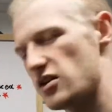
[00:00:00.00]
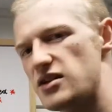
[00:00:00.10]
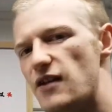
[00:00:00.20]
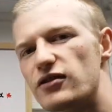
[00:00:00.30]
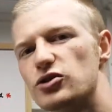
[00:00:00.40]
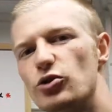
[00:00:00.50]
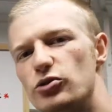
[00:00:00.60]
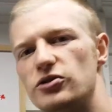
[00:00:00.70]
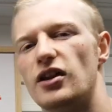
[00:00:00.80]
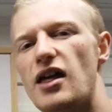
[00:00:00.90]
never
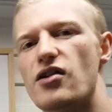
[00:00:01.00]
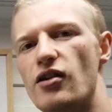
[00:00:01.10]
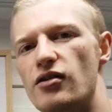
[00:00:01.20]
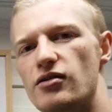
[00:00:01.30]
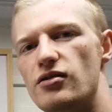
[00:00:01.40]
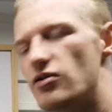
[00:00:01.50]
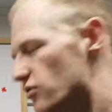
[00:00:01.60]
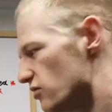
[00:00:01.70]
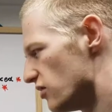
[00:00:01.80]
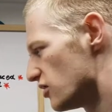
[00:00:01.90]
touch the leather,
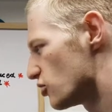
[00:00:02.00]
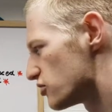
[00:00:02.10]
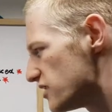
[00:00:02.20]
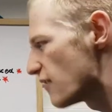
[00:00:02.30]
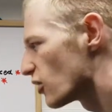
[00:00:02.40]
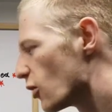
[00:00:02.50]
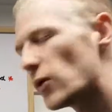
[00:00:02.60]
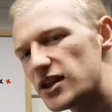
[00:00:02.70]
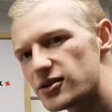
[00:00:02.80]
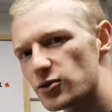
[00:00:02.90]
they just never
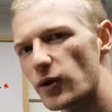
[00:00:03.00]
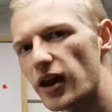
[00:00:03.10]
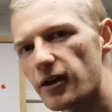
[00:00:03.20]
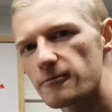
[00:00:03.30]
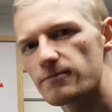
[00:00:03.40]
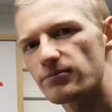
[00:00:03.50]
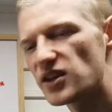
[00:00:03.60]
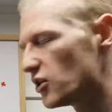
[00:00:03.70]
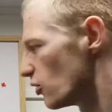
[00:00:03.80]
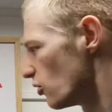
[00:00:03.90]
go into it.
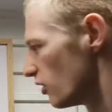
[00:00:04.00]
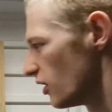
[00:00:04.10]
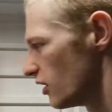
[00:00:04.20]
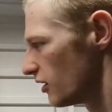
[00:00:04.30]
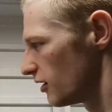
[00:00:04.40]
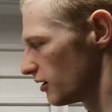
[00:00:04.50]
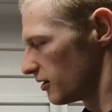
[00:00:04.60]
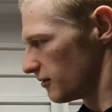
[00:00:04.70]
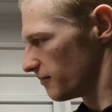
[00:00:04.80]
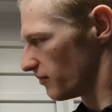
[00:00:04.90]
You know,
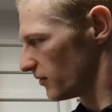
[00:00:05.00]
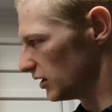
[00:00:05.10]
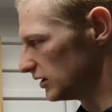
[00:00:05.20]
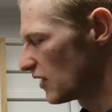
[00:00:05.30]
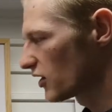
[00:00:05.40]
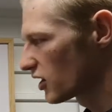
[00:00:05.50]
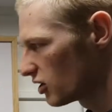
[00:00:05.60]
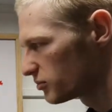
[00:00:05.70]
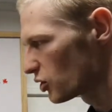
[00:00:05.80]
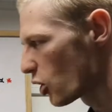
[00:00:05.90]
leather can
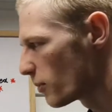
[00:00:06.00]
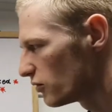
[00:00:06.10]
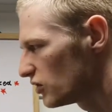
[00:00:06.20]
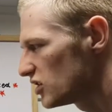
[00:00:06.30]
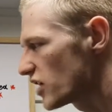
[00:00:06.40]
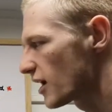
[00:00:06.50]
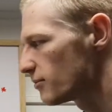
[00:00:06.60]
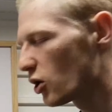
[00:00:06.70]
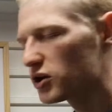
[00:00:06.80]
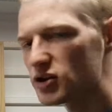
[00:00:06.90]
absorb and reject
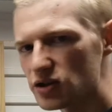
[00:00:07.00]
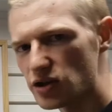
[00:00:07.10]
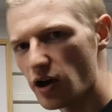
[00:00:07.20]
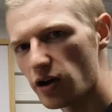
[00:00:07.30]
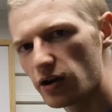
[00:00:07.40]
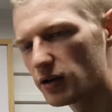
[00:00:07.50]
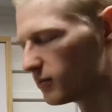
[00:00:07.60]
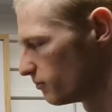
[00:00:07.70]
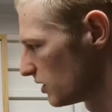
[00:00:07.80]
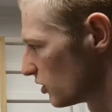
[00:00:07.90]
moisture,
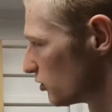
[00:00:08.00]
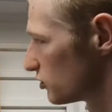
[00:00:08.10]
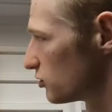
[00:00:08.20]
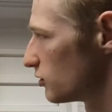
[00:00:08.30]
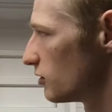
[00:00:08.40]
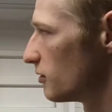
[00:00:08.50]
because